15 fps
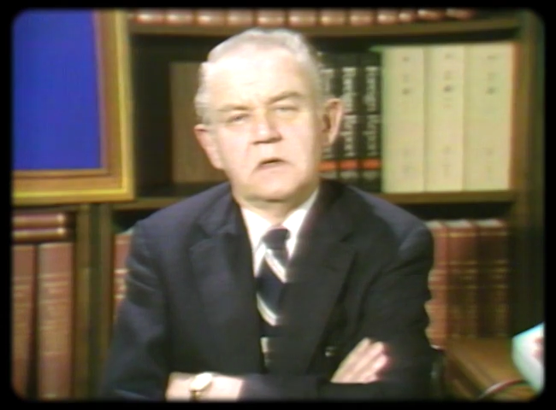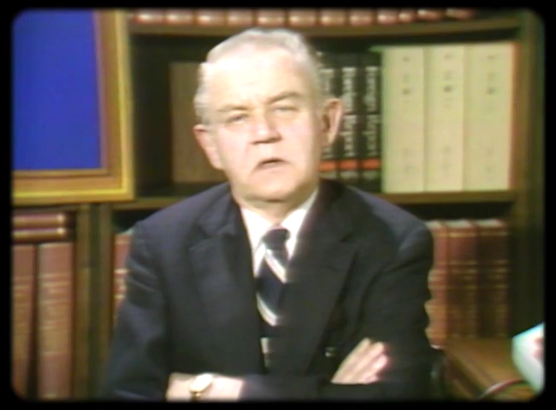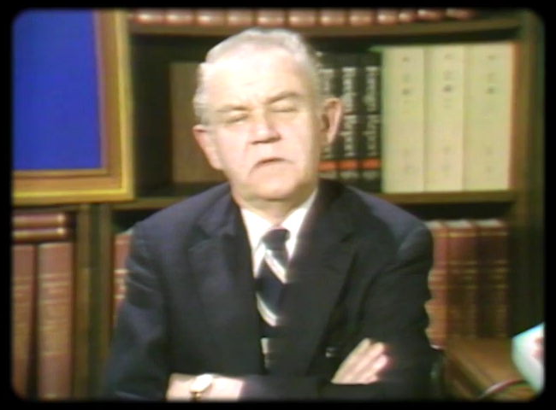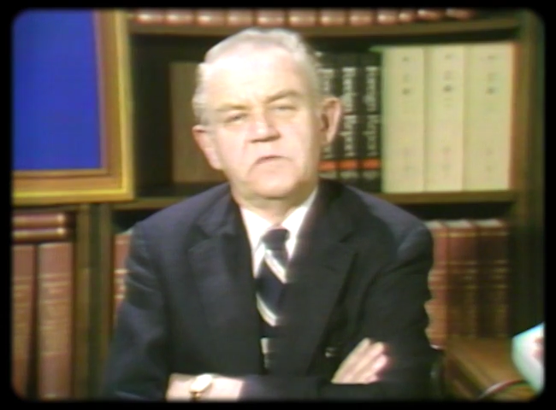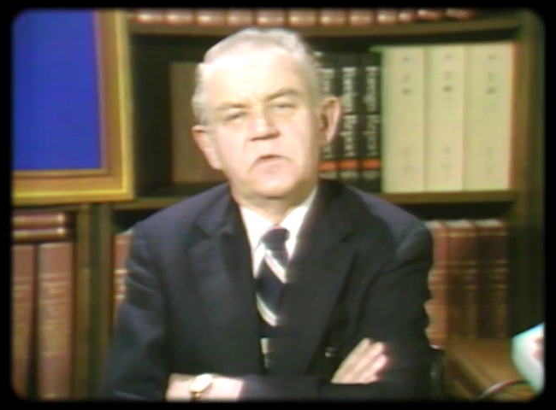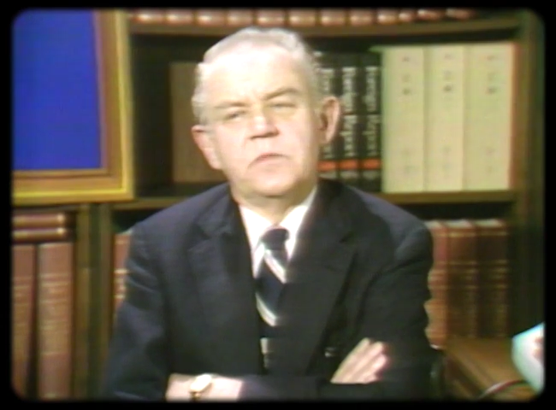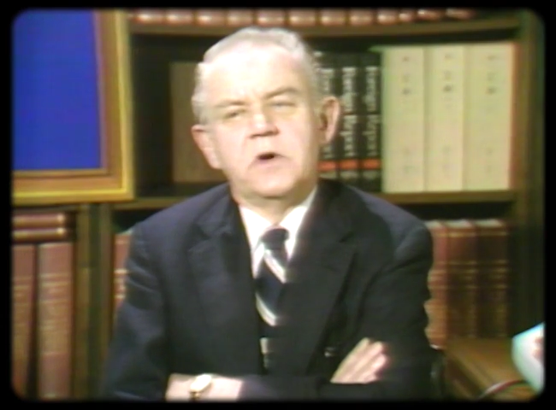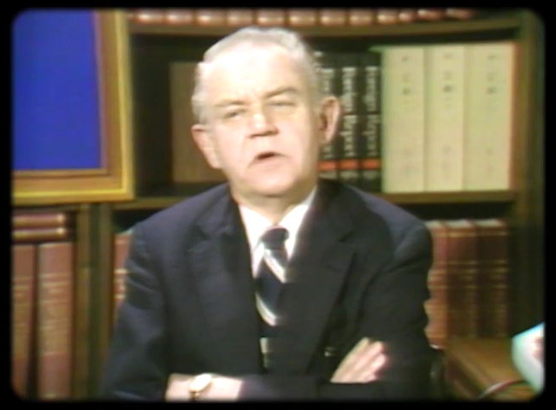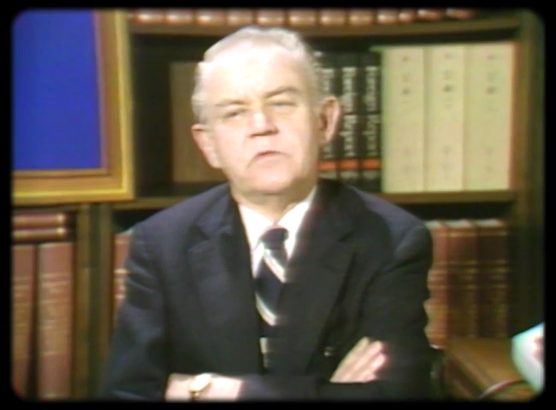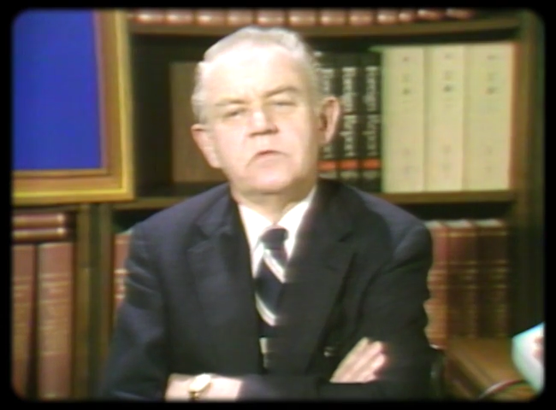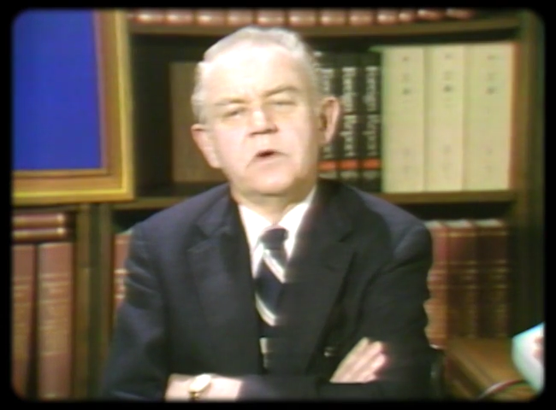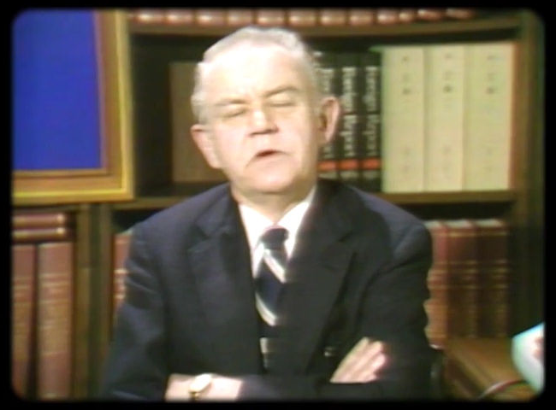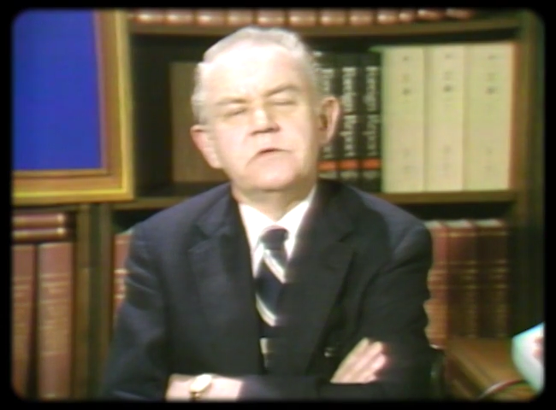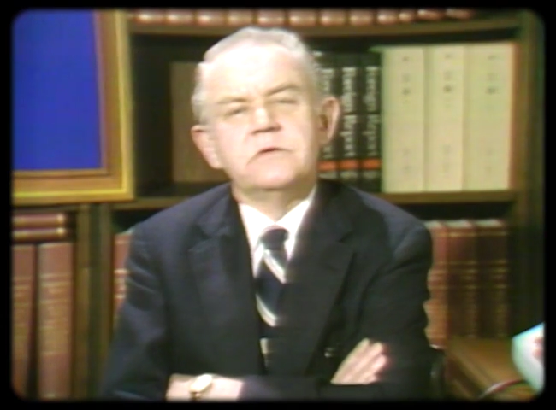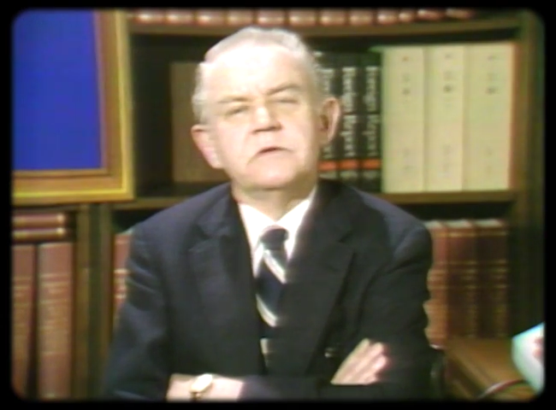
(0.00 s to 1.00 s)
I'm Vermont
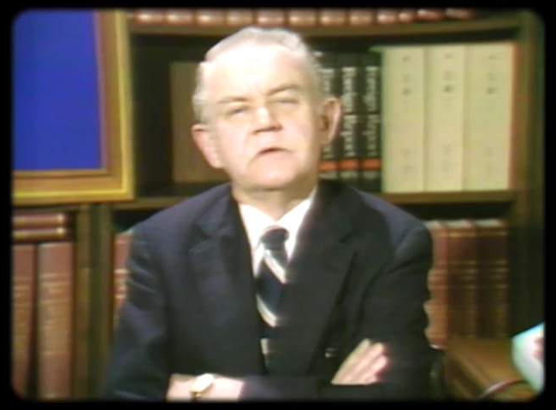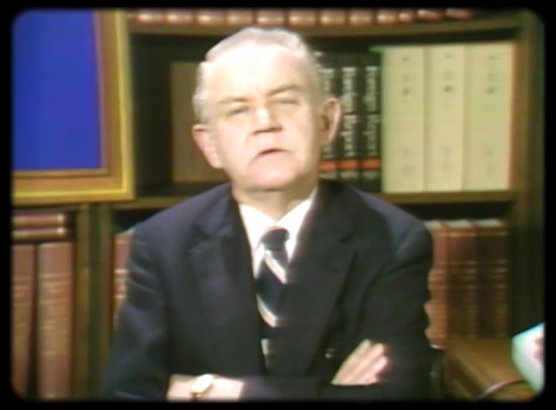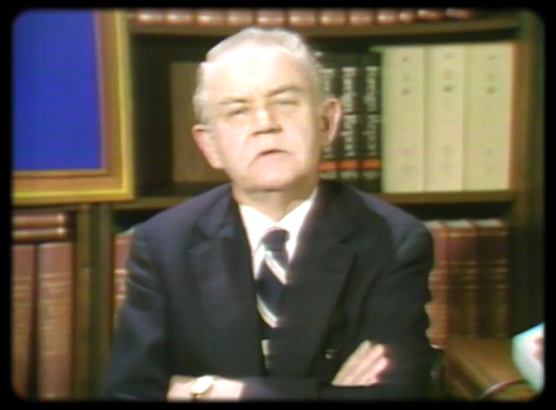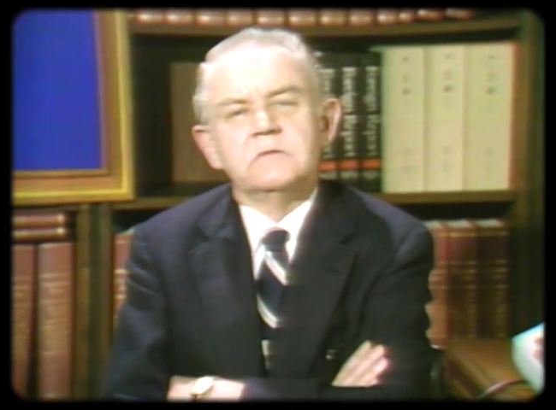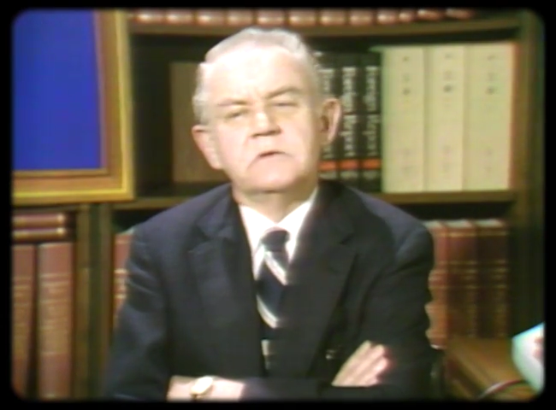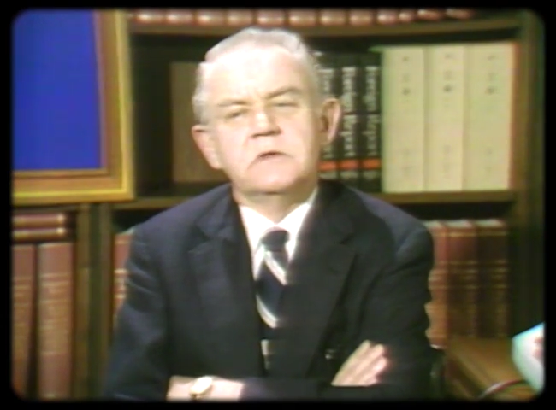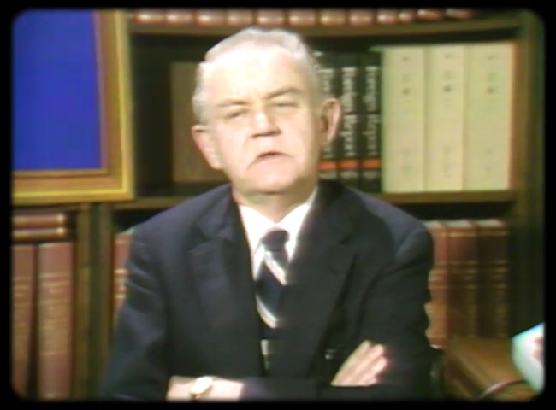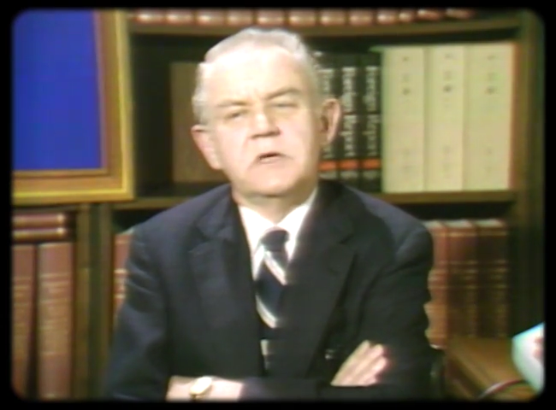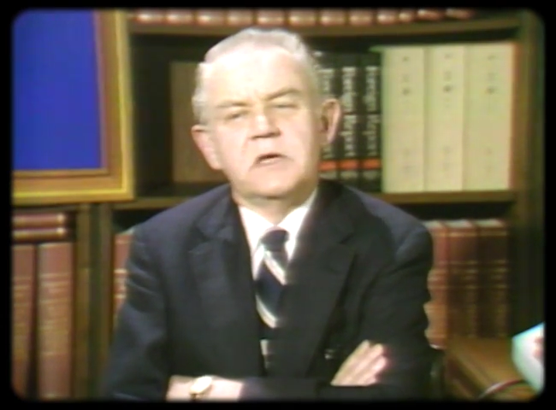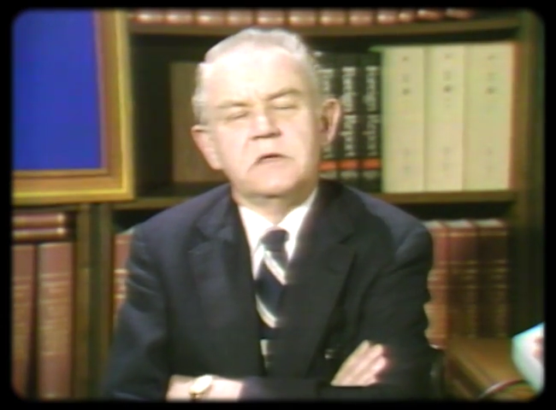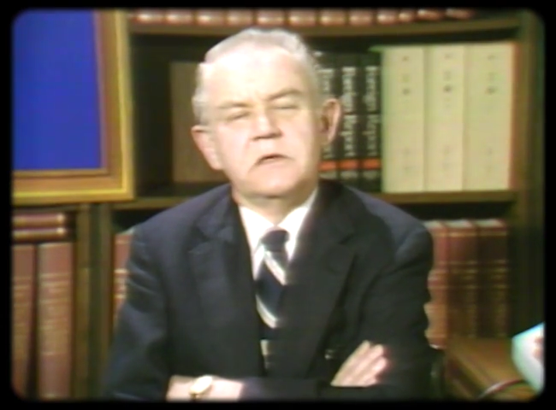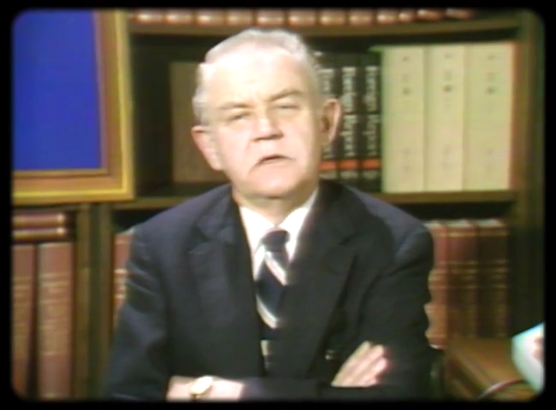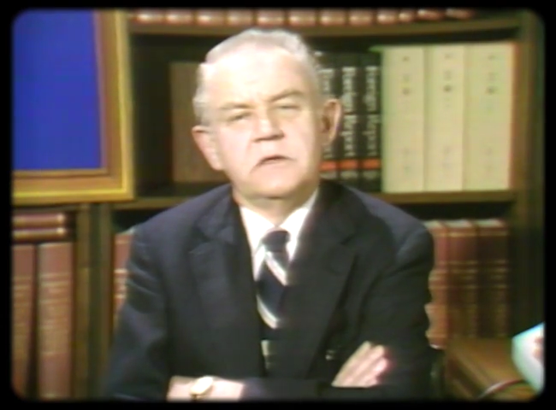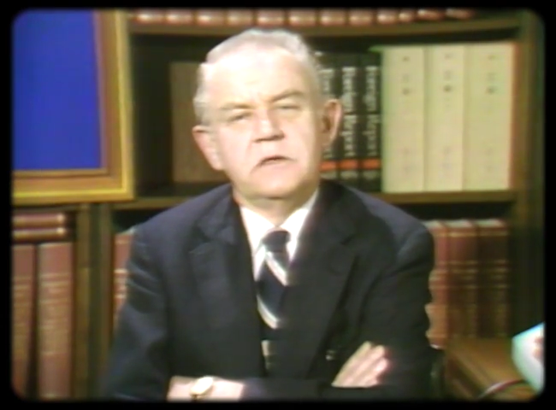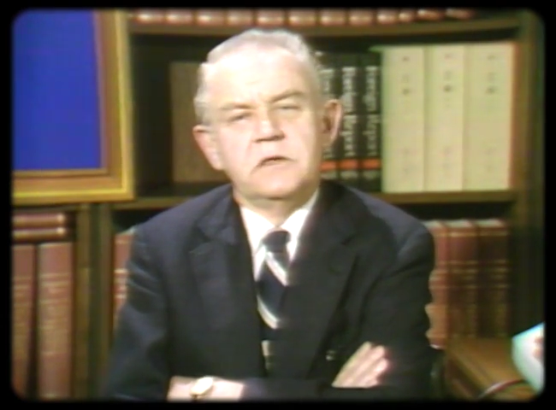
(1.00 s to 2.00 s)
Royster with
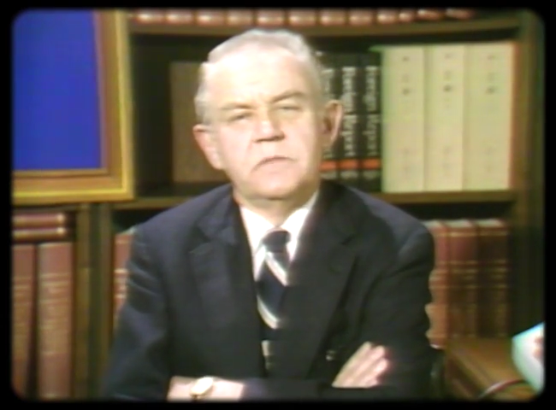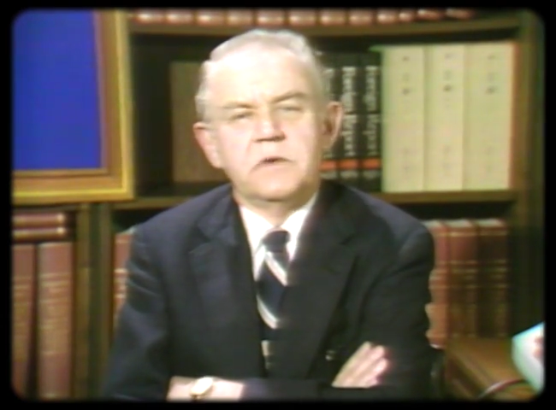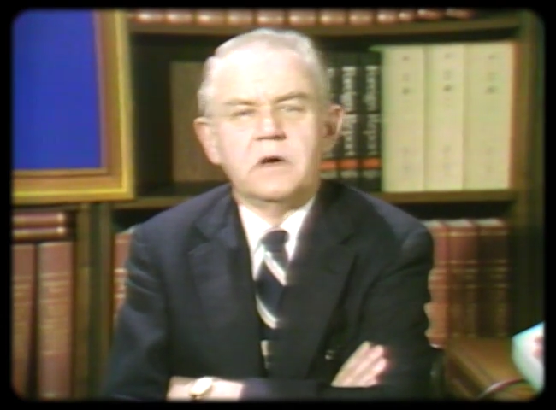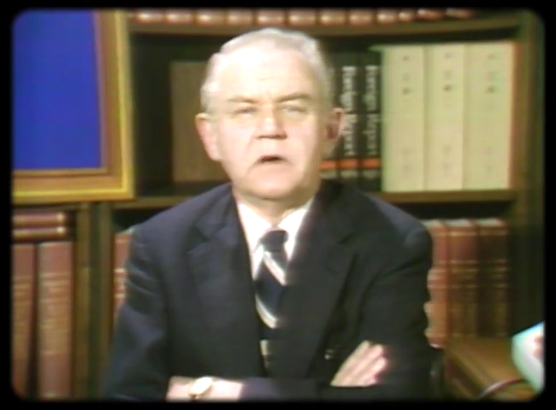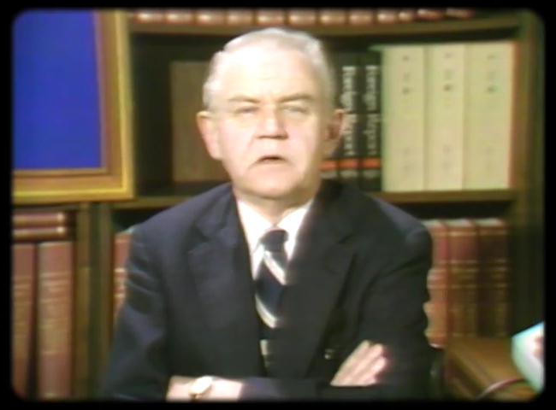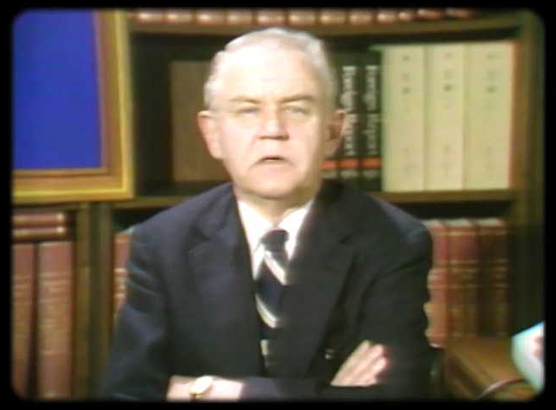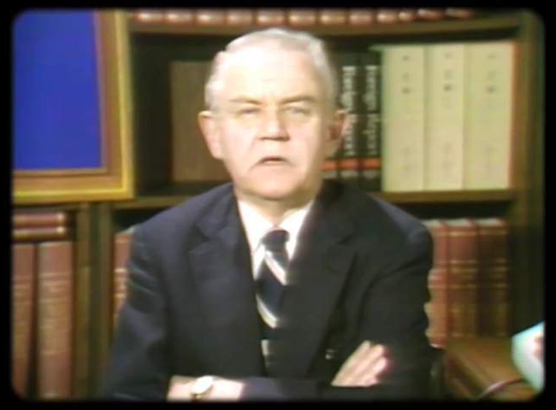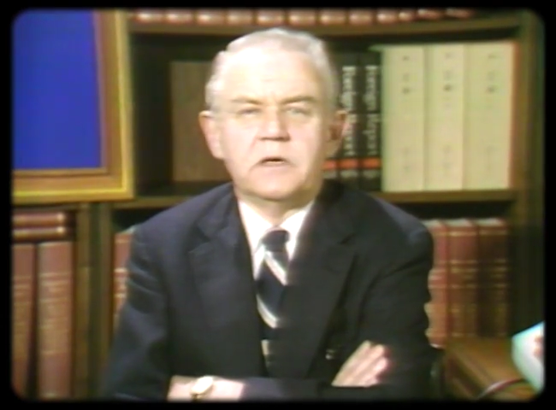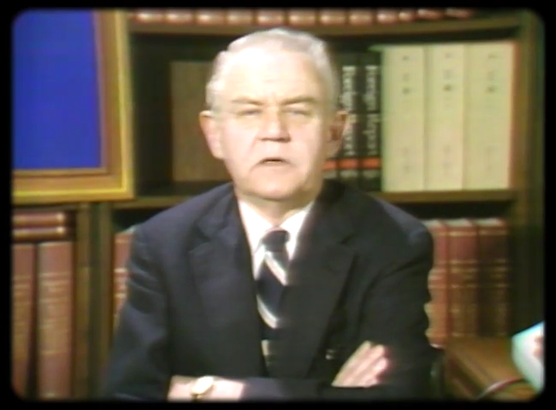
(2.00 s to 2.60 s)
another in the American